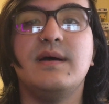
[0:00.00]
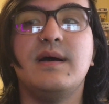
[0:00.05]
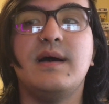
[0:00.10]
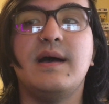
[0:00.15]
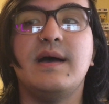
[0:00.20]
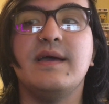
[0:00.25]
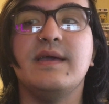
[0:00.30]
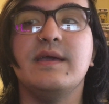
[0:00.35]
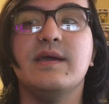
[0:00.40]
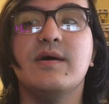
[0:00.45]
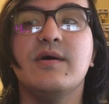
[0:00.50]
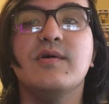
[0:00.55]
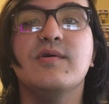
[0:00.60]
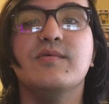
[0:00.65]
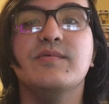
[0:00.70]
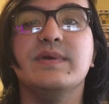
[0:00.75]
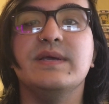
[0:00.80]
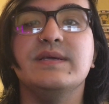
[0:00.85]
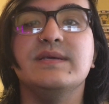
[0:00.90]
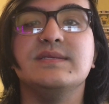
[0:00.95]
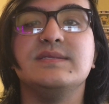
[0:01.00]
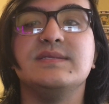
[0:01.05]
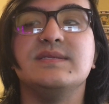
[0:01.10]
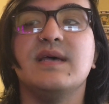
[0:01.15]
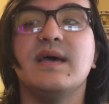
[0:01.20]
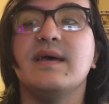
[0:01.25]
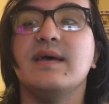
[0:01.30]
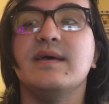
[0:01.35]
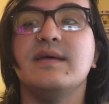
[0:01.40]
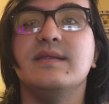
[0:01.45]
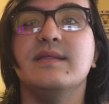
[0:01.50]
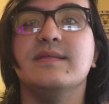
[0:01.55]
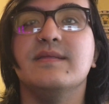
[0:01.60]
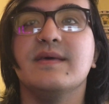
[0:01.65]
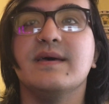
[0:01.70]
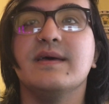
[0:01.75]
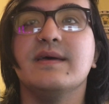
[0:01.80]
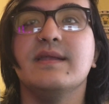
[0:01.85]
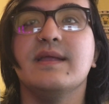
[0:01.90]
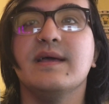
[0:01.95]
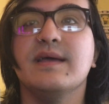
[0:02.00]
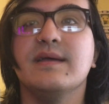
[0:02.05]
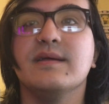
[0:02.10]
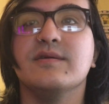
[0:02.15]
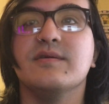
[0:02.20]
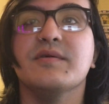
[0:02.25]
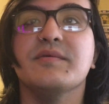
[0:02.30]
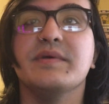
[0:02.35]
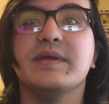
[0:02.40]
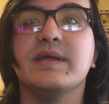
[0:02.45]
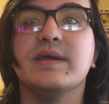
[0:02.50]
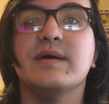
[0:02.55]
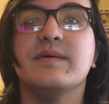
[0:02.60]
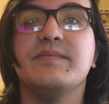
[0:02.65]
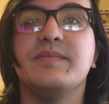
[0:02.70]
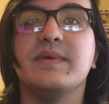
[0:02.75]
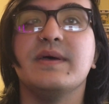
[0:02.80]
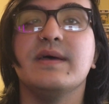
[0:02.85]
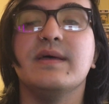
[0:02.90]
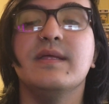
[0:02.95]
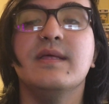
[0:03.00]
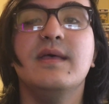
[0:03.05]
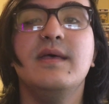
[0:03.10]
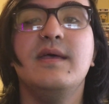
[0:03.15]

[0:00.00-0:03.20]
I always said that growing up that